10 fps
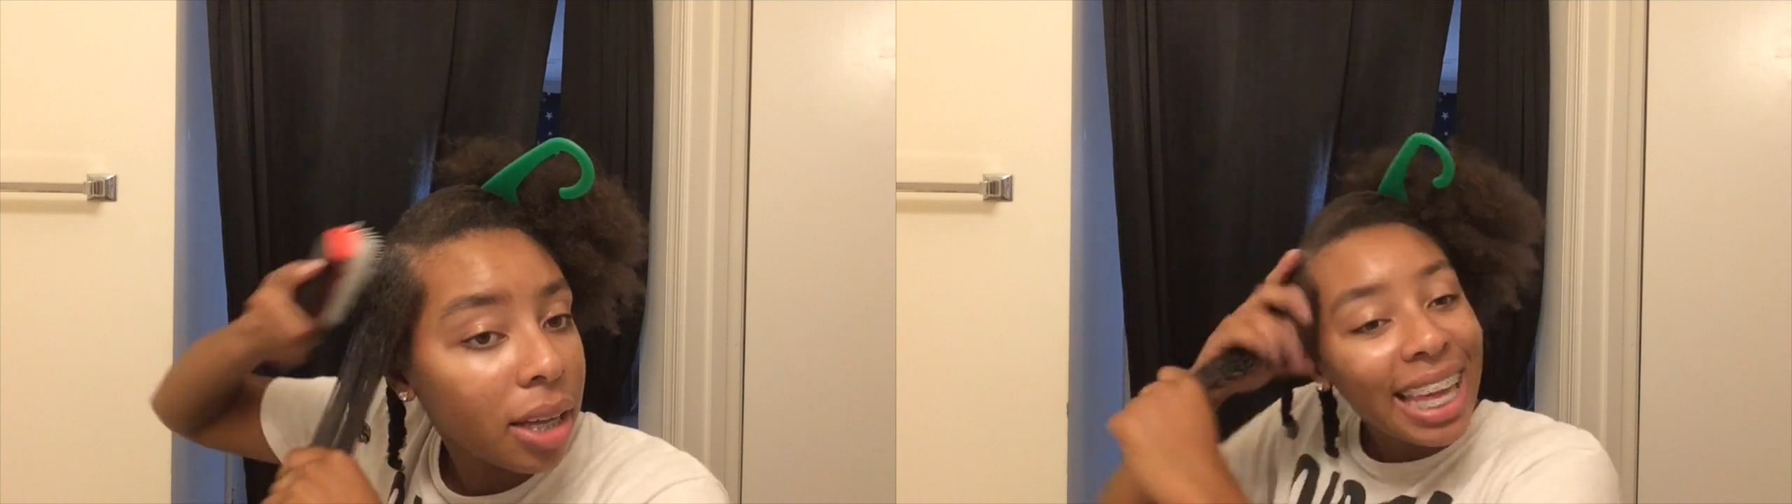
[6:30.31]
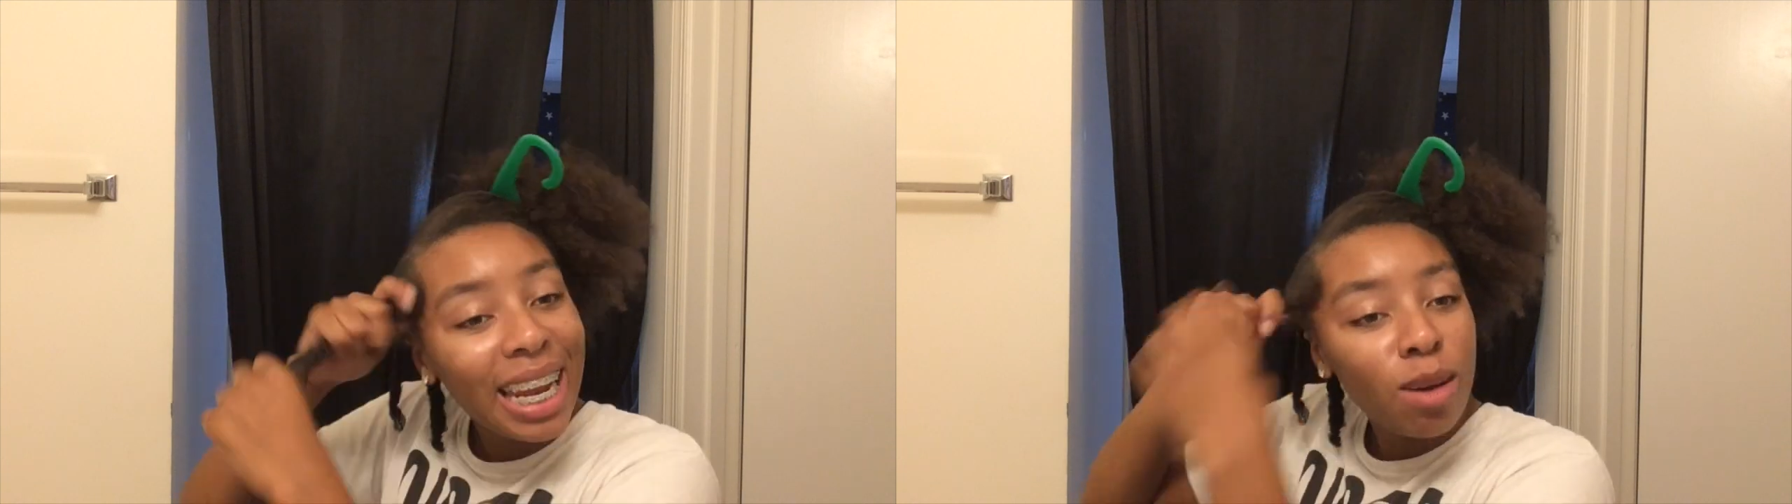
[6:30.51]

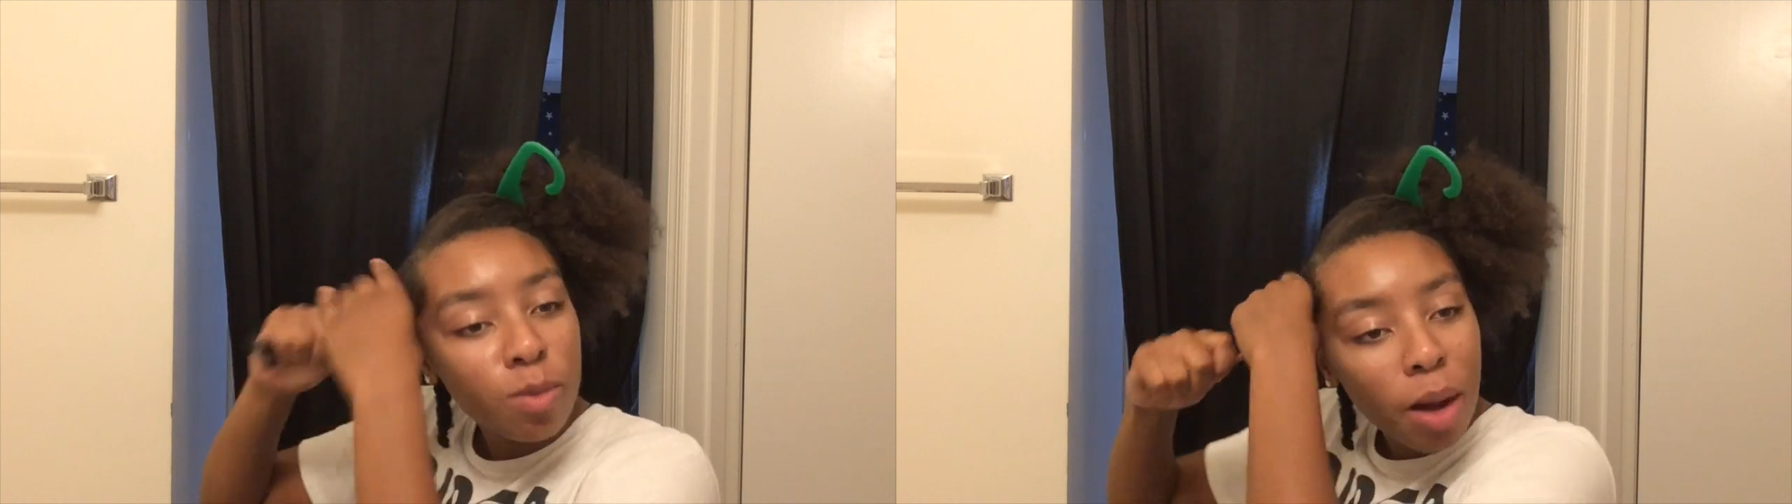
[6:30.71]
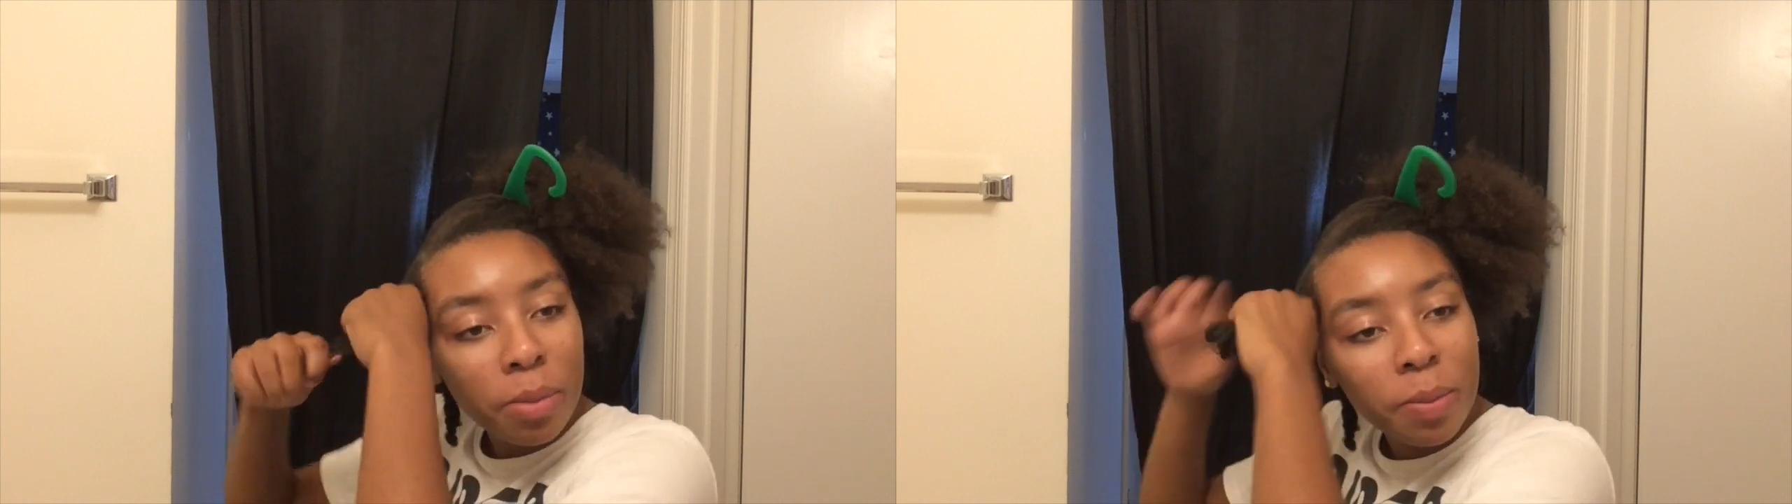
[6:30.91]
Then I would
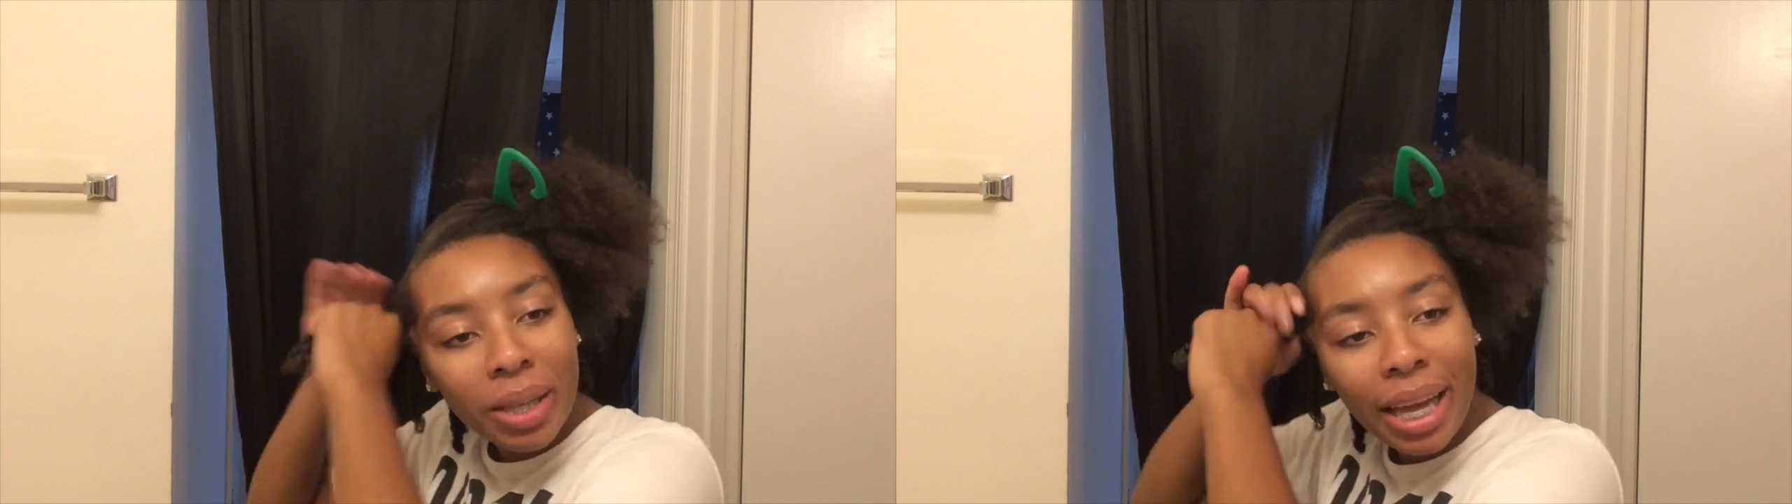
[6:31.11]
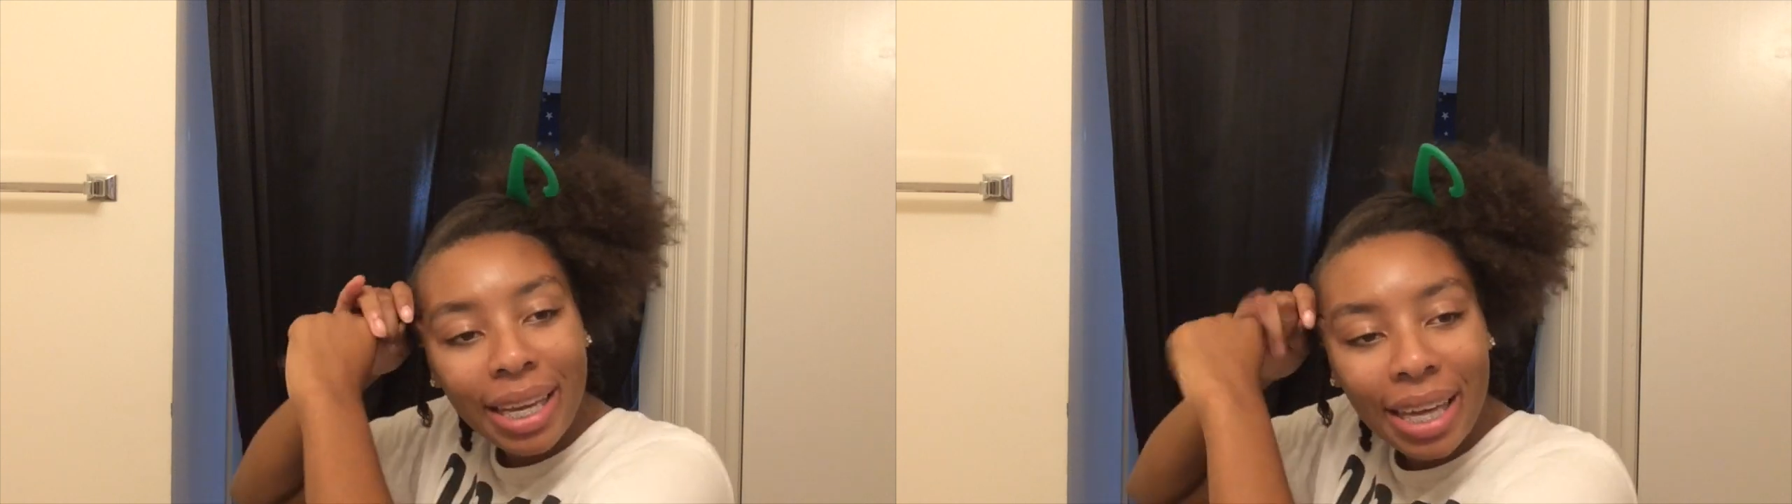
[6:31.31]
probably be
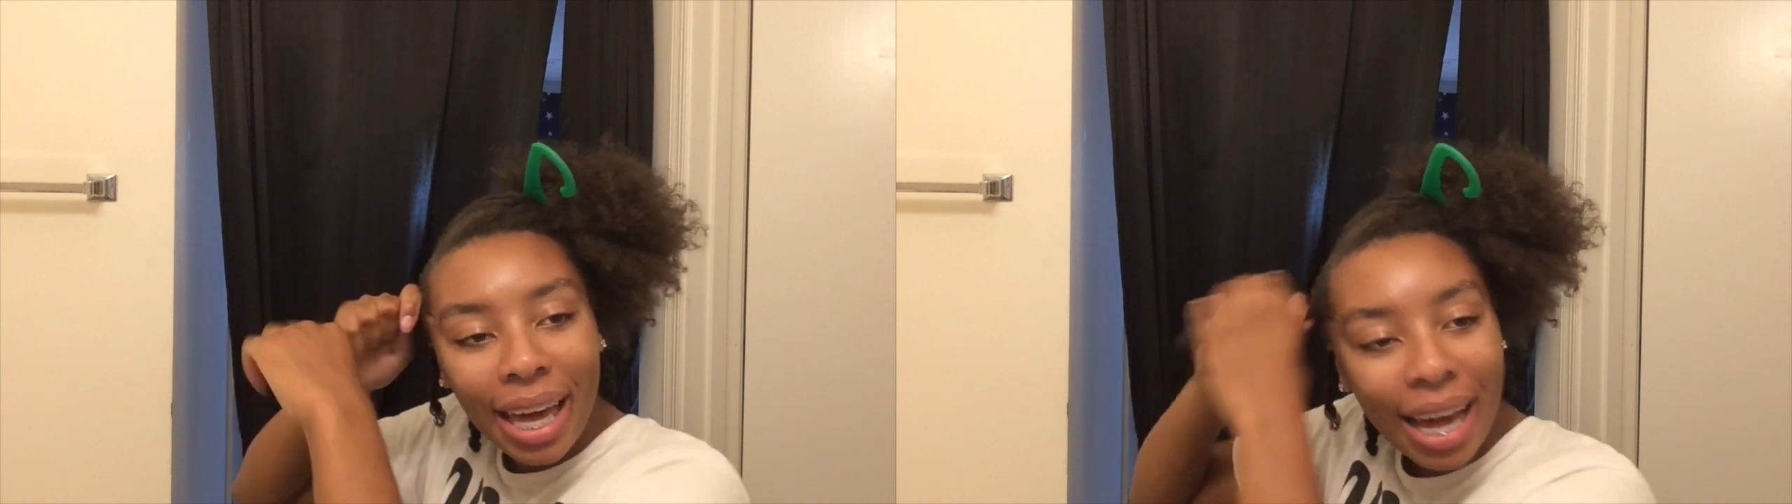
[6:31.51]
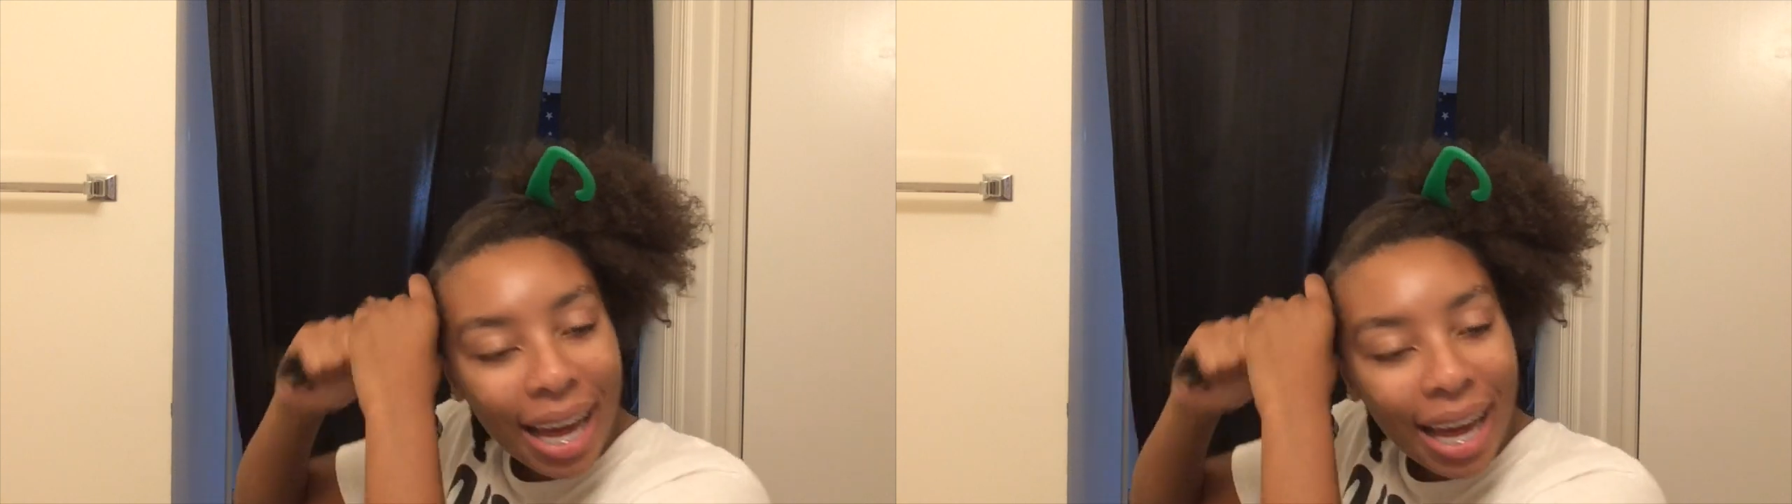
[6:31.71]
like, yeah,